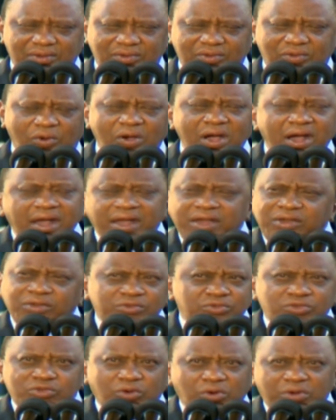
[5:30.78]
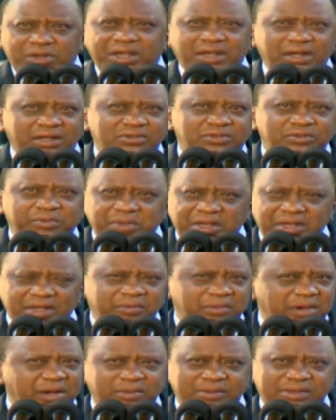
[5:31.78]
why are you talking to me
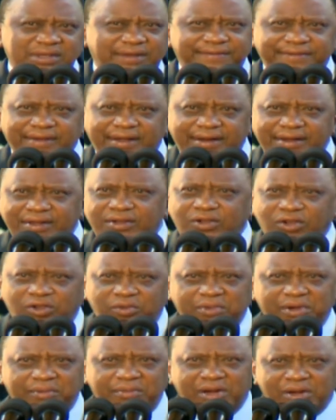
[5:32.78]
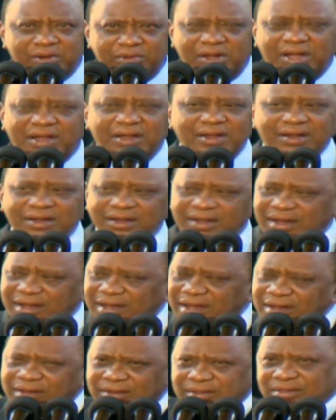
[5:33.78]
about Safaricom, about,
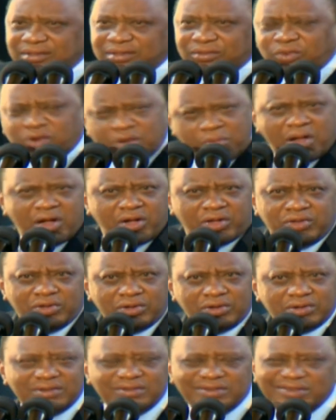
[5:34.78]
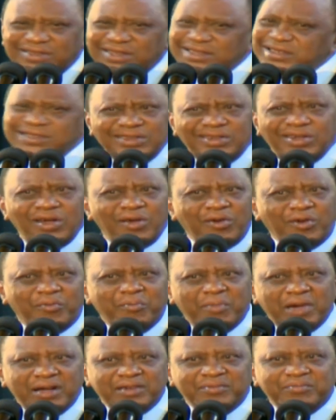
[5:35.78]
what about you? I says,
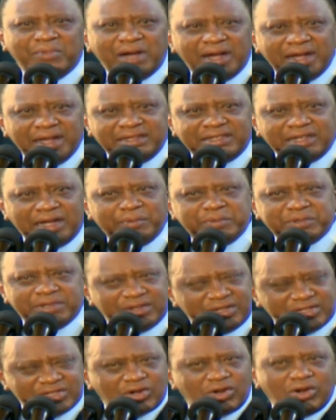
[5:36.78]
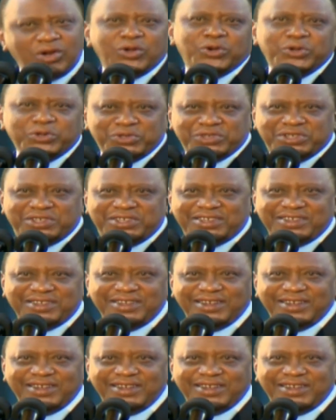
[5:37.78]
no, my chapter is closed.